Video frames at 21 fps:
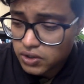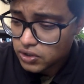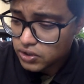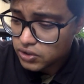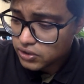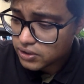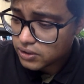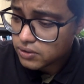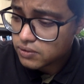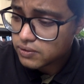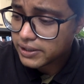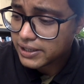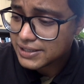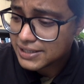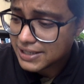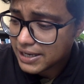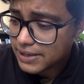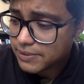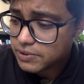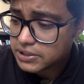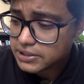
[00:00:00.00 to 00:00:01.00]
So, as
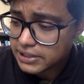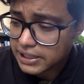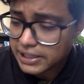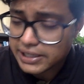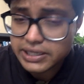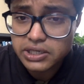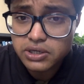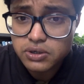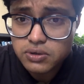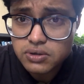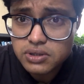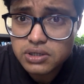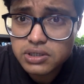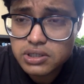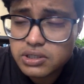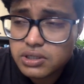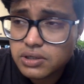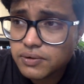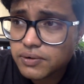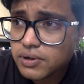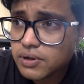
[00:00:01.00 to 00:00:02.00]
I was telling you,
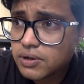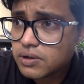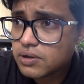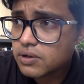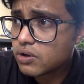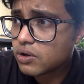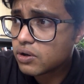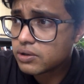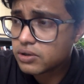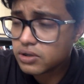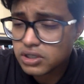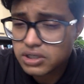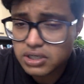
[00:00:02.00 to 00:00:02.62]
the